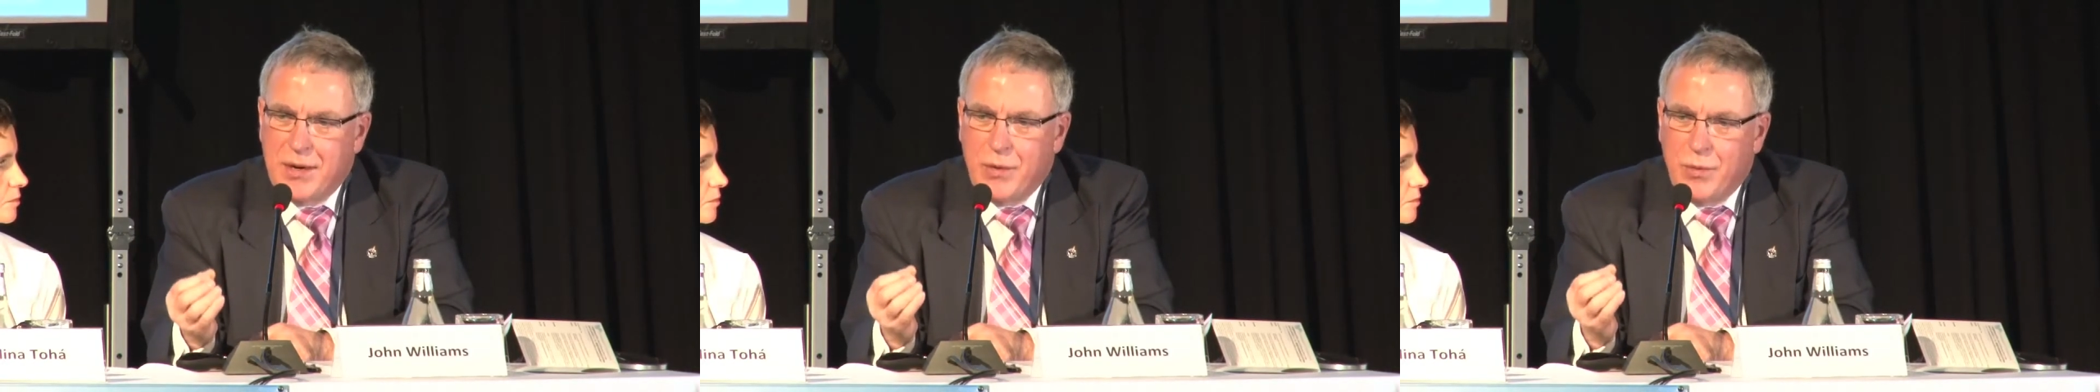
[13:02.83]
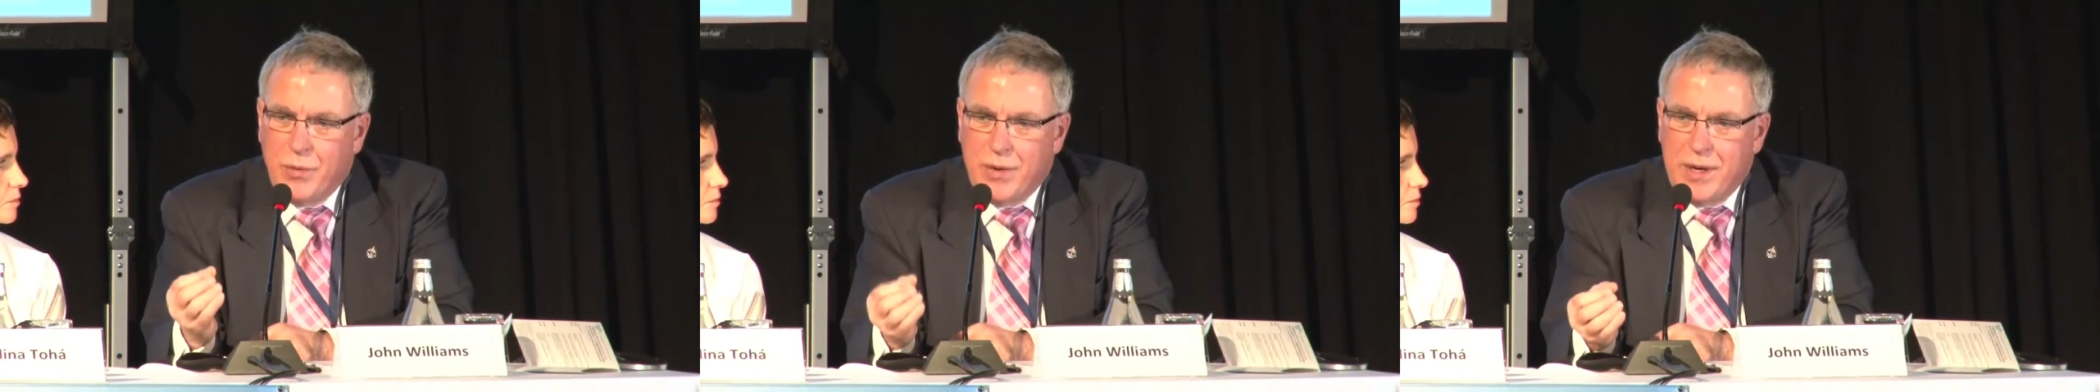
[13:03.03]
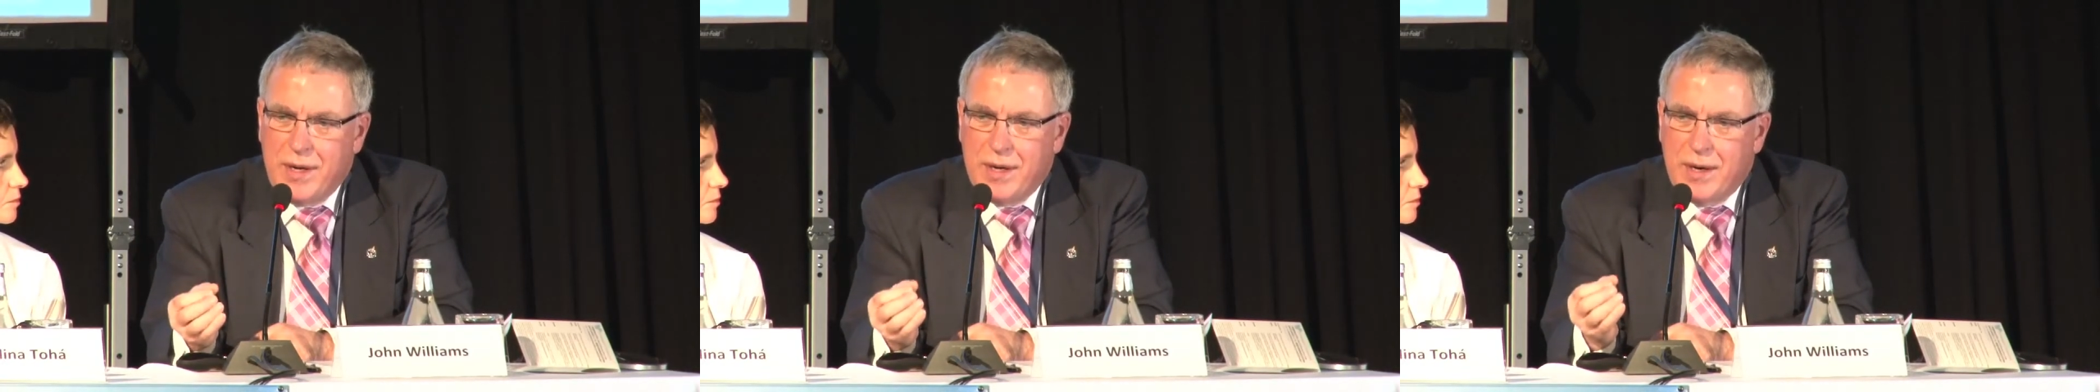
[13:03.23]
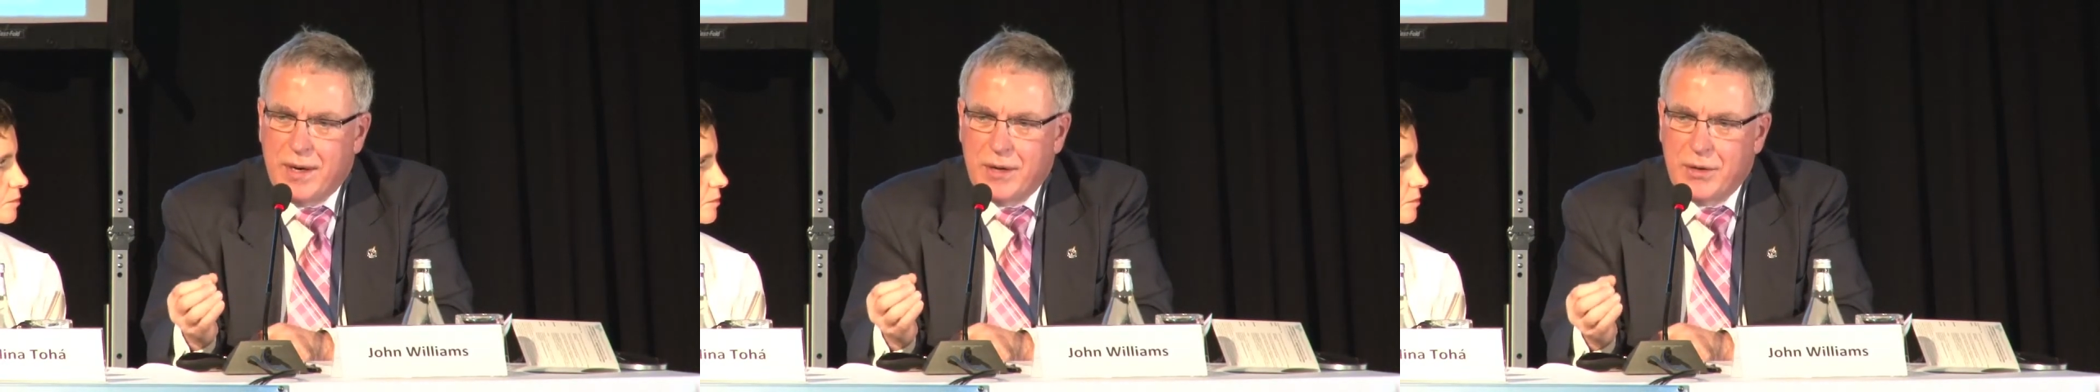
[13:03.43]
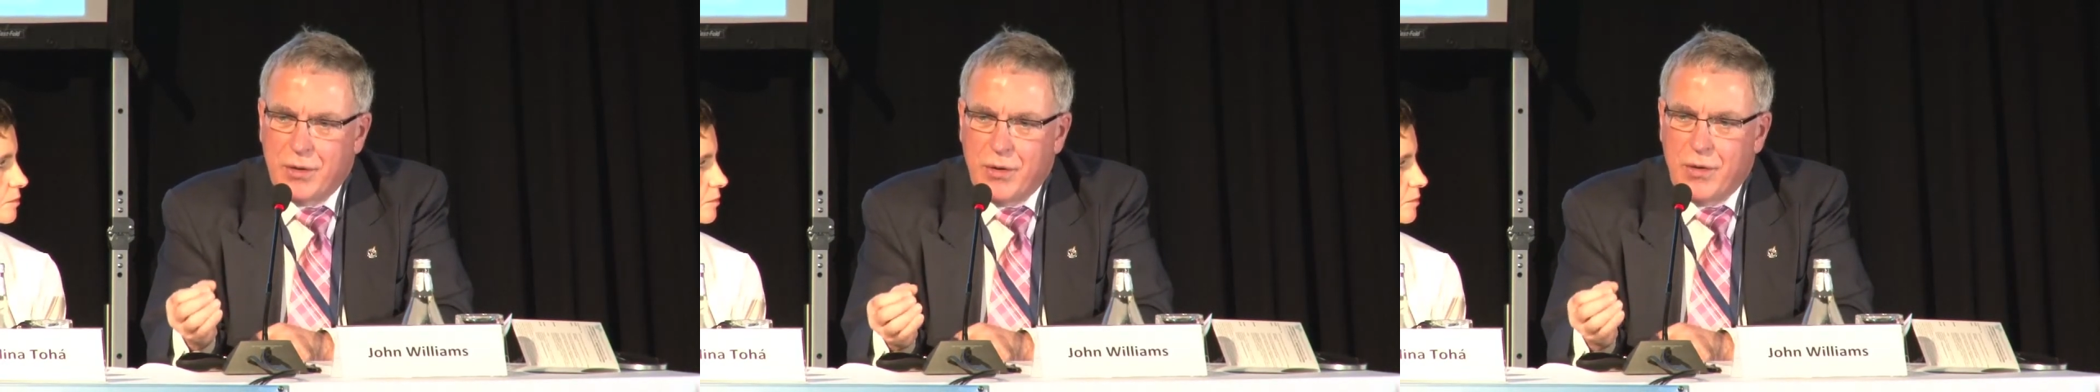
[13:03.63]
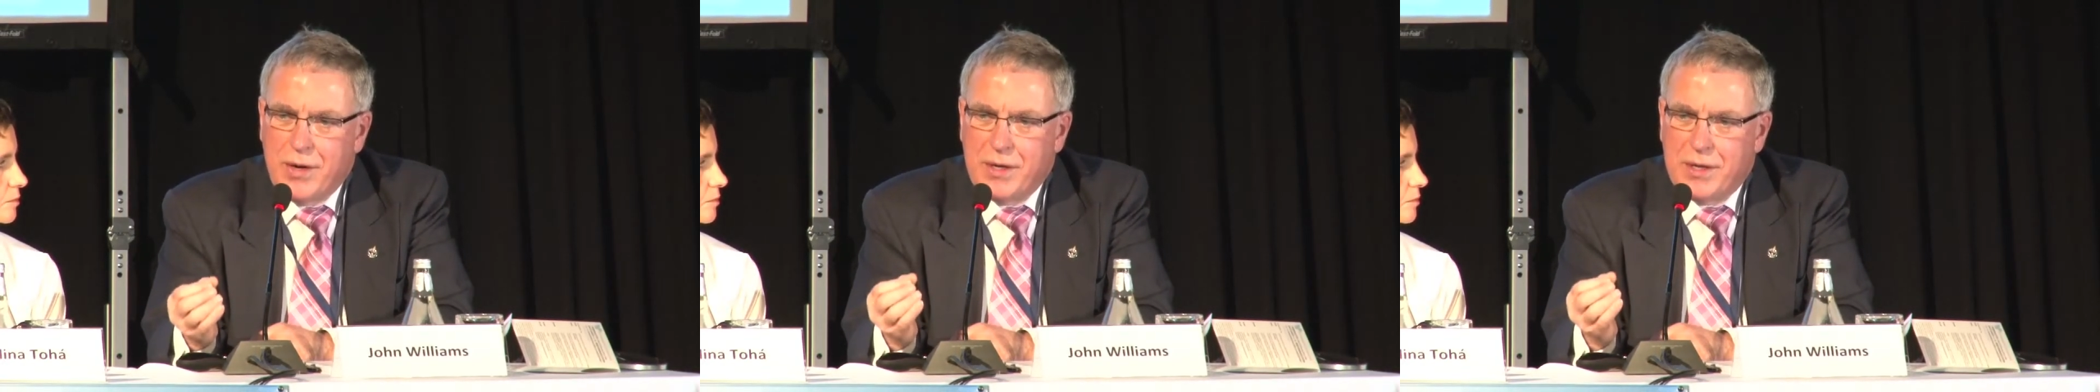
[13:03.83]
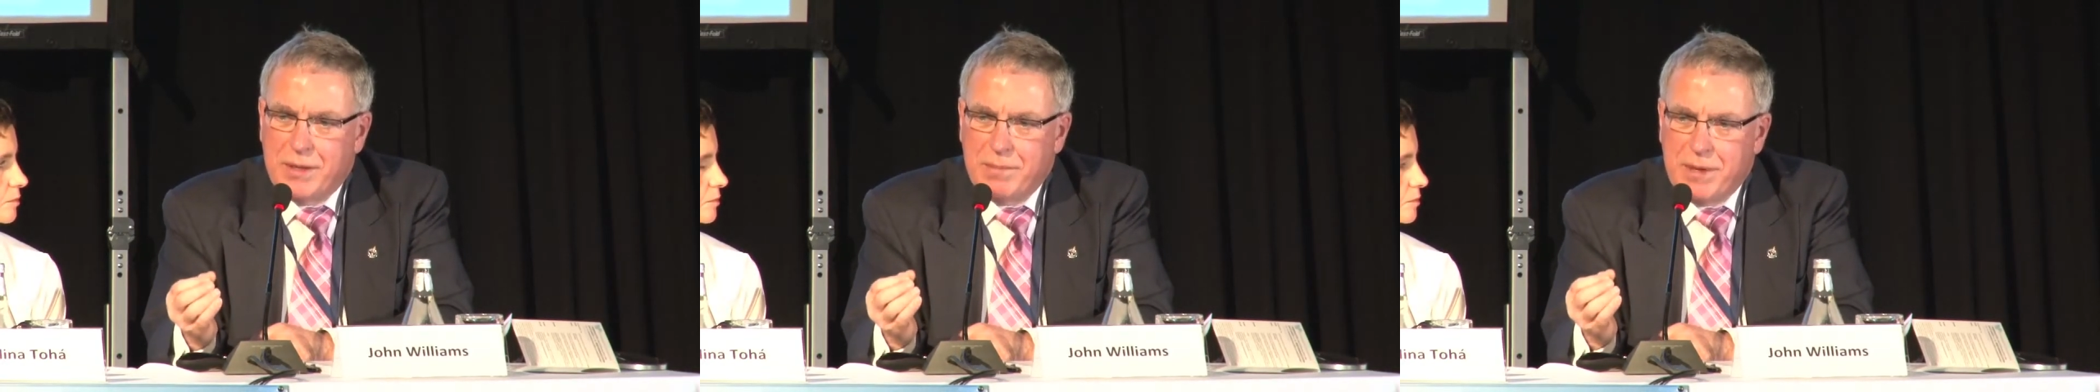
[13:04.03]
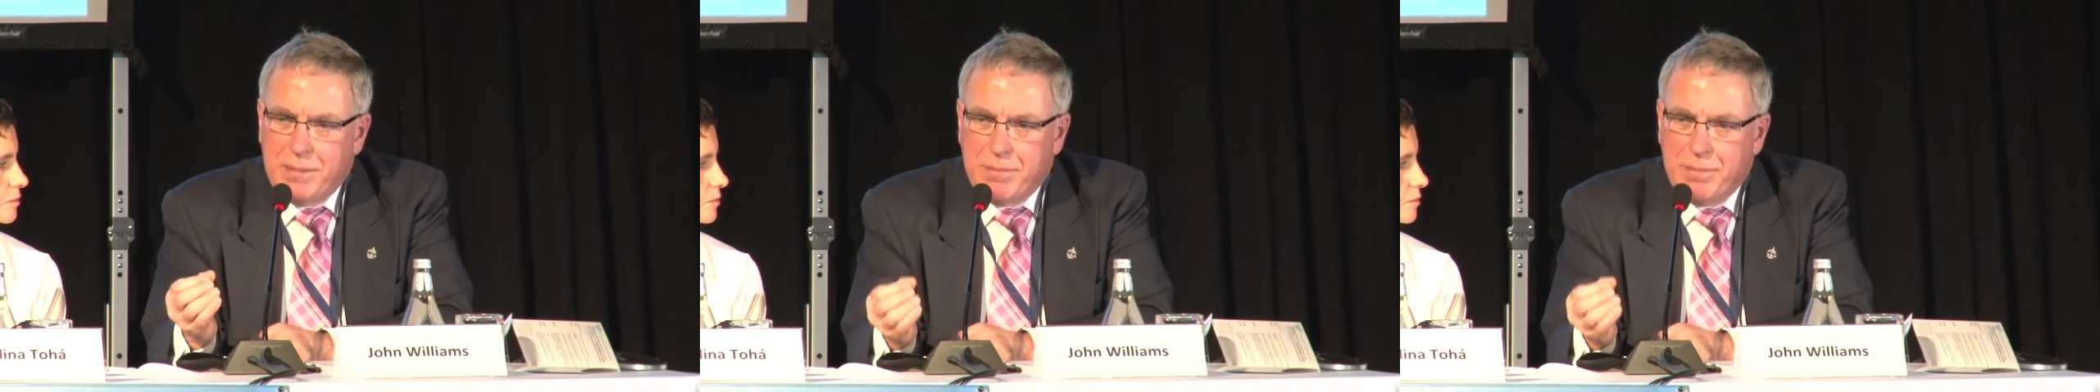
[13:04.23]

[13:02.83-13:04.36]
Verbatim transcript: we are going to be